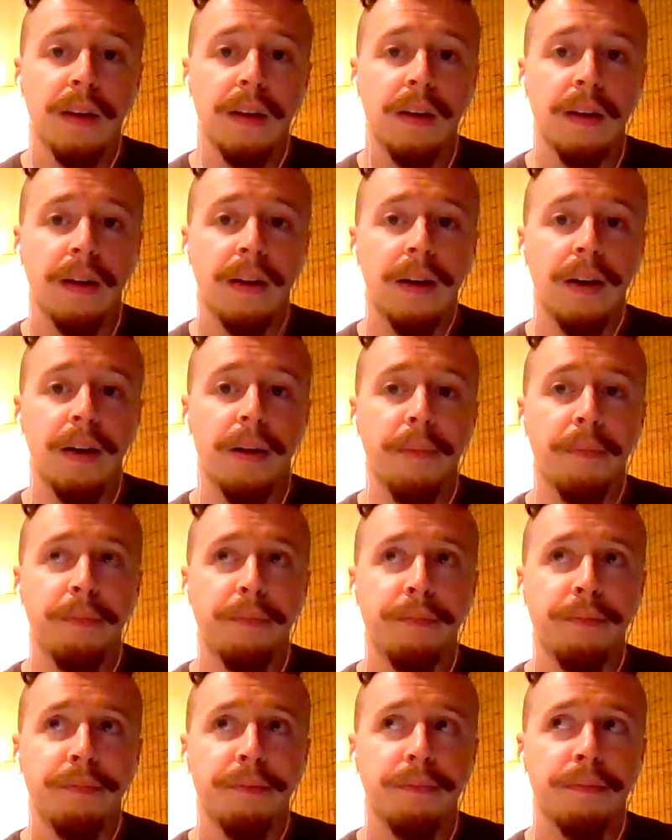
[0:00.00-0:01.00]

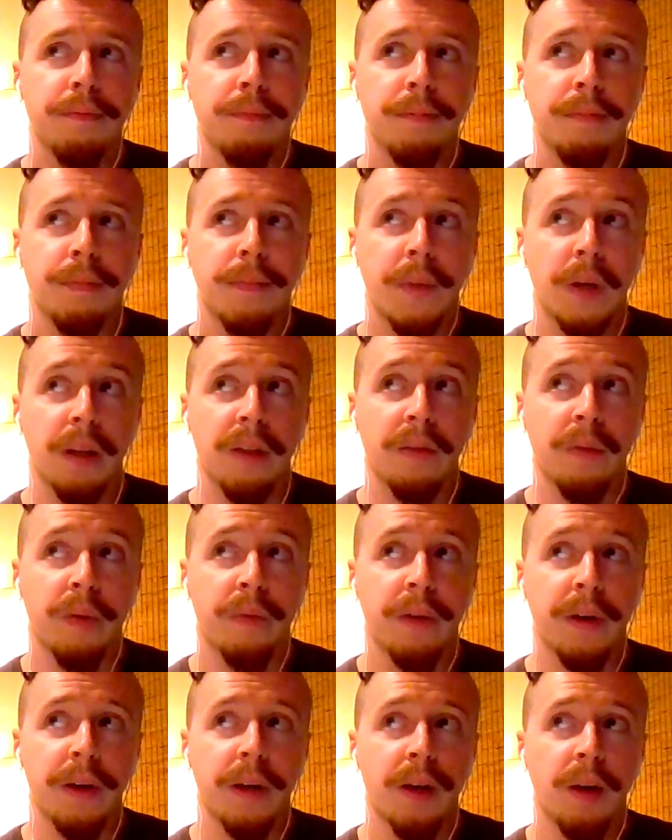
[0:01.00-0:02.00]
They've been
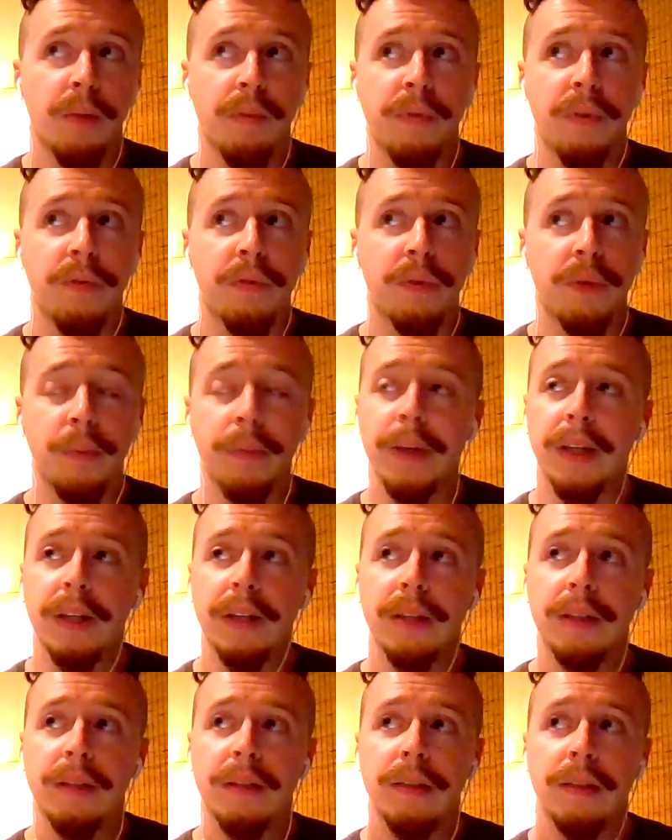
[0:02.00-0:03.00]
very helpful for
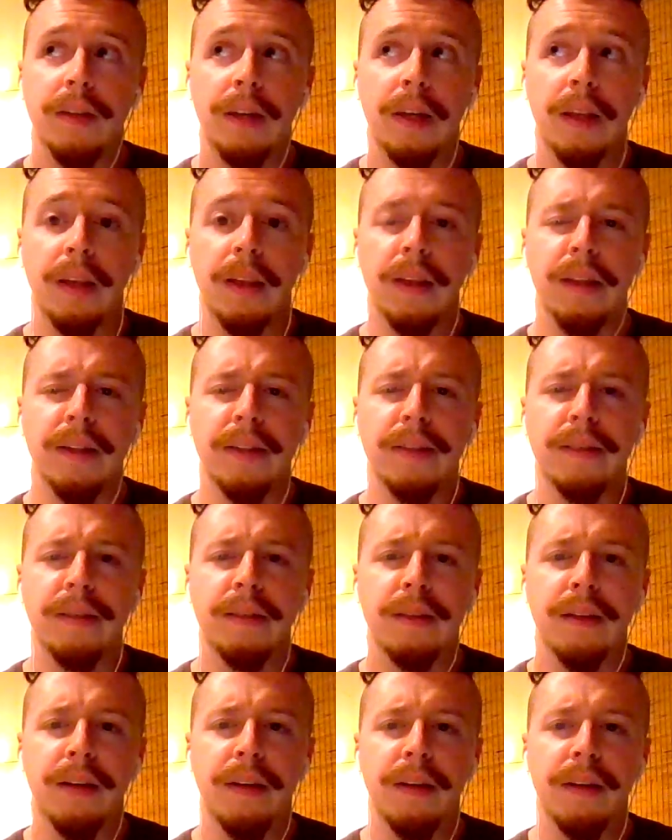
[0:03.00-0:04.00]
me, at
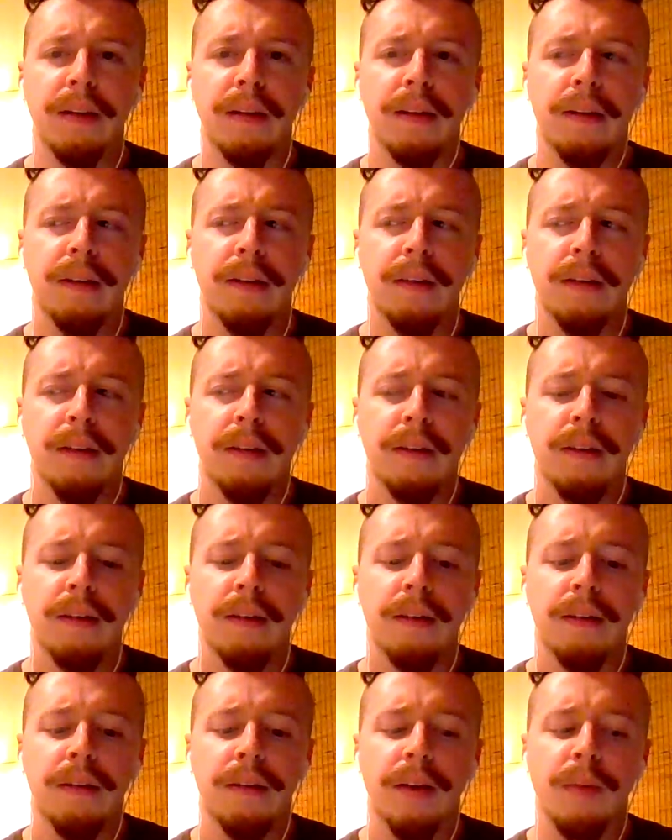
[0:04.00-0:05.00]
least. I'm
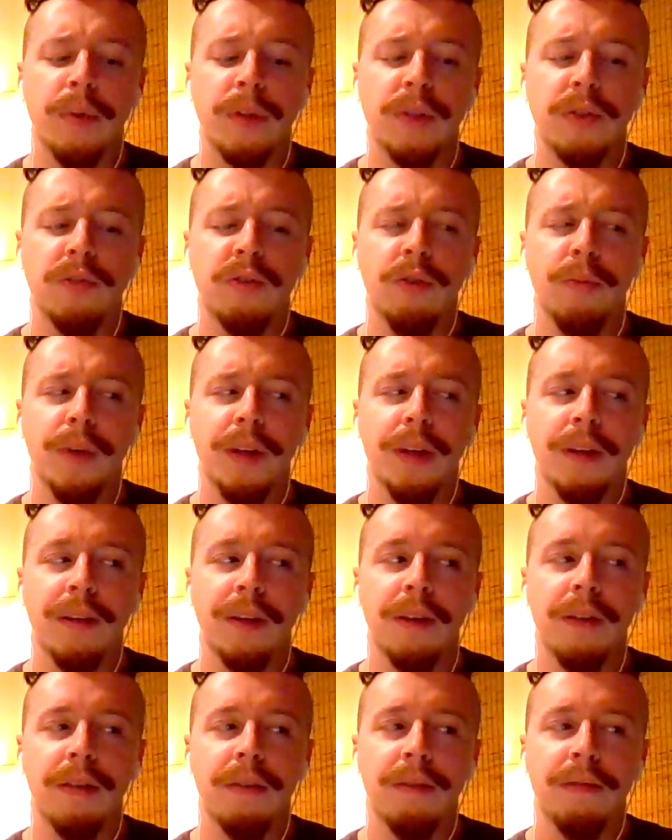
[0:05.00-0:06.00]
assuming
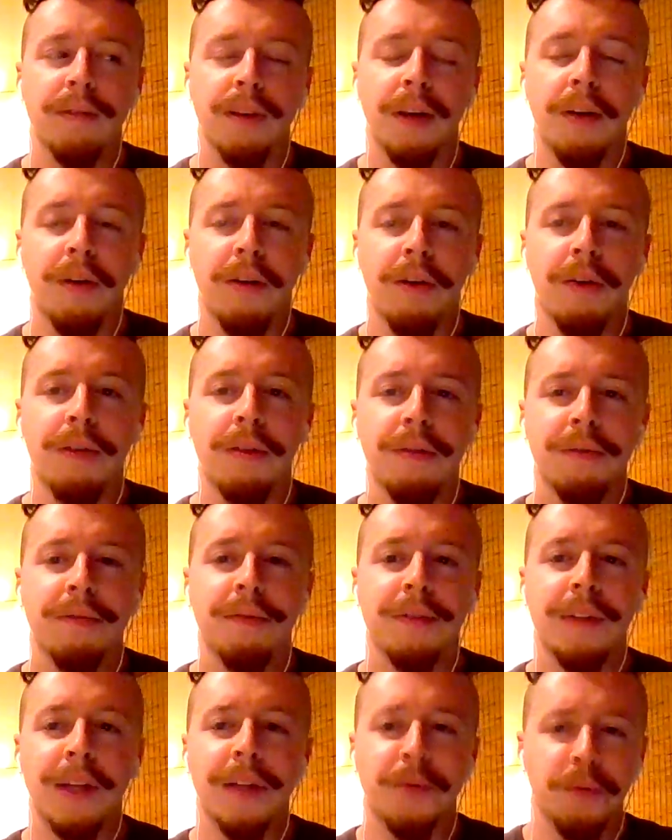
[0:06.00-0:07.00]
they
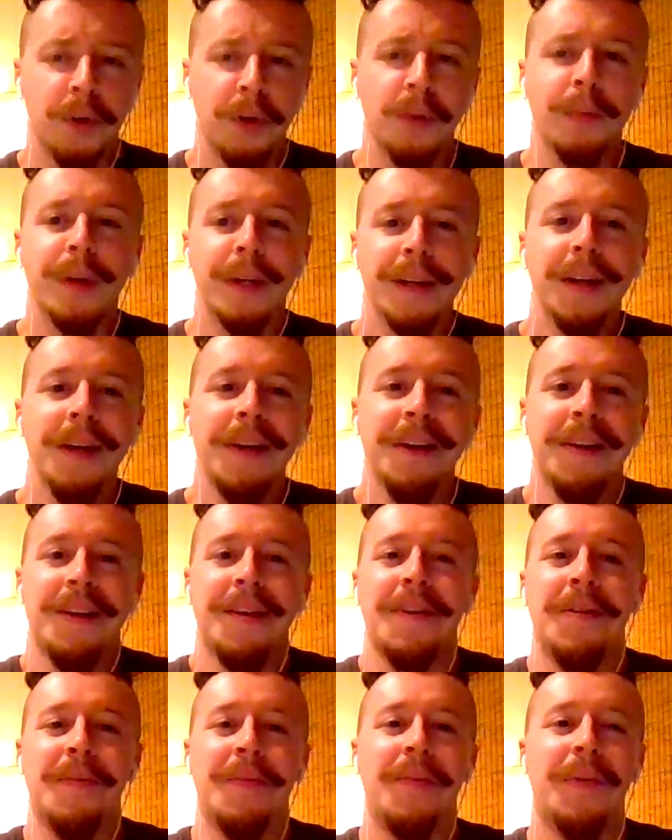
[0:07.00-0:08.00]
are/will be,
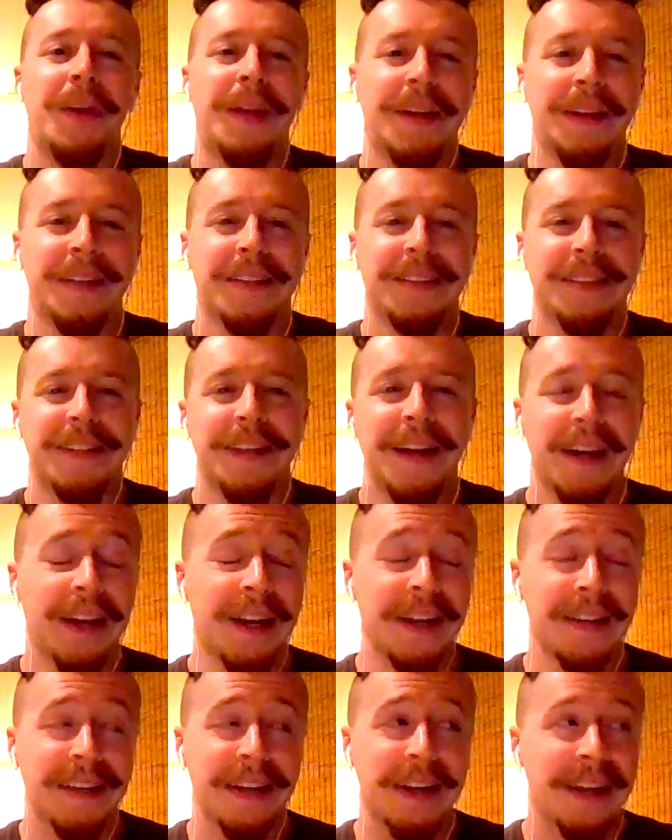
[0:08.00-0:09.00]
because I
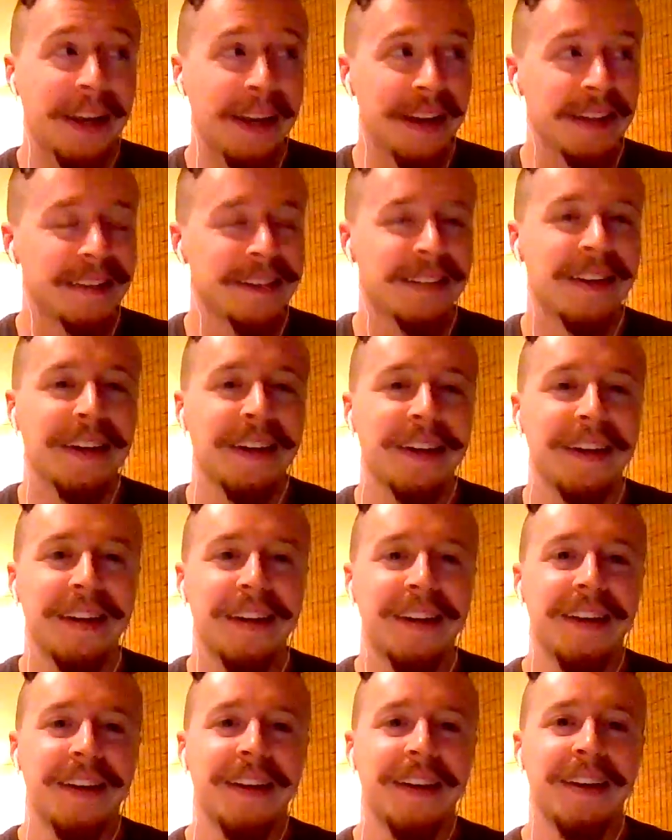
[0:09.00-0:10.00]
guess I can't say
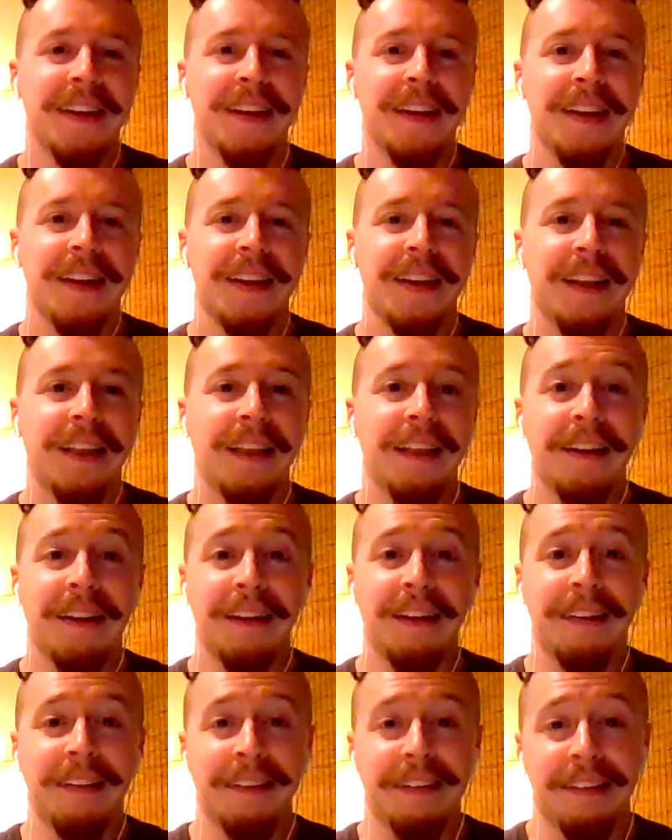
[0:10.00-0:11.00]

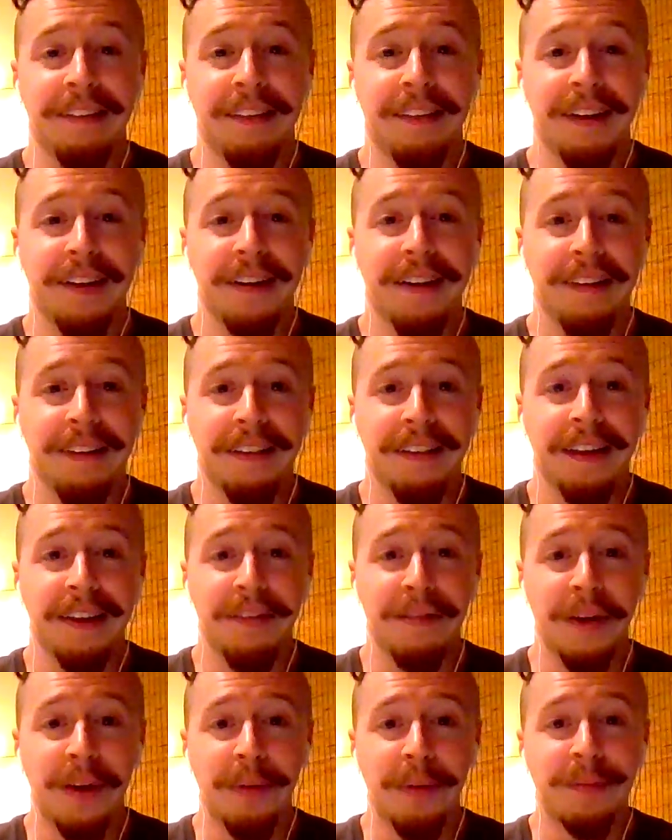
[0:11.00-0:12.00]
that
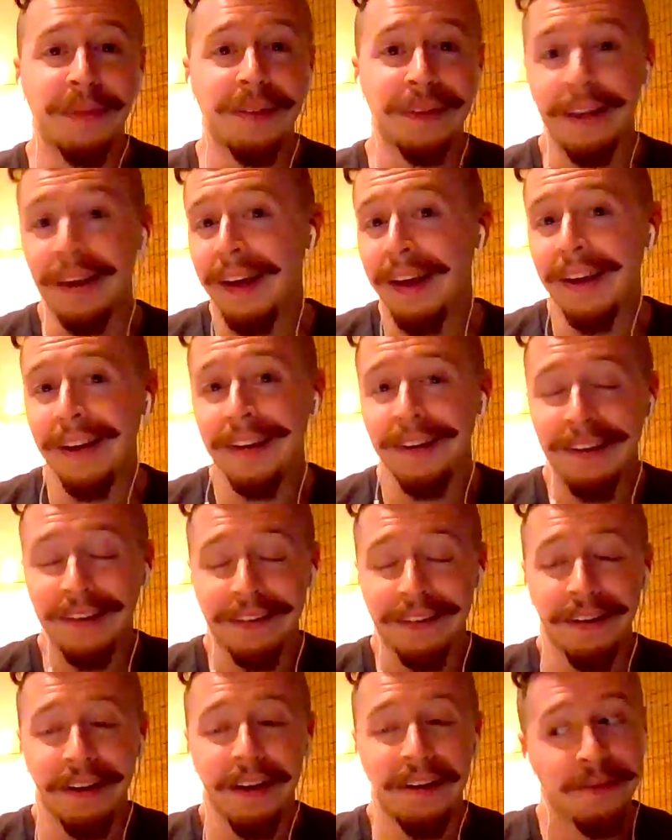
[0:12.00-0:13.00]
they've helped yet
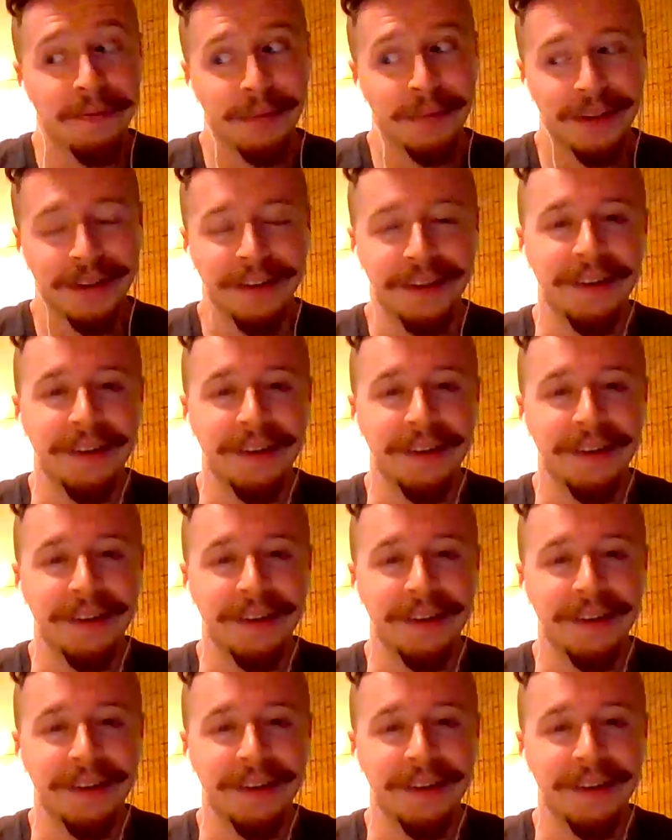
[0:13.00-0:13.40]
because I haven't been there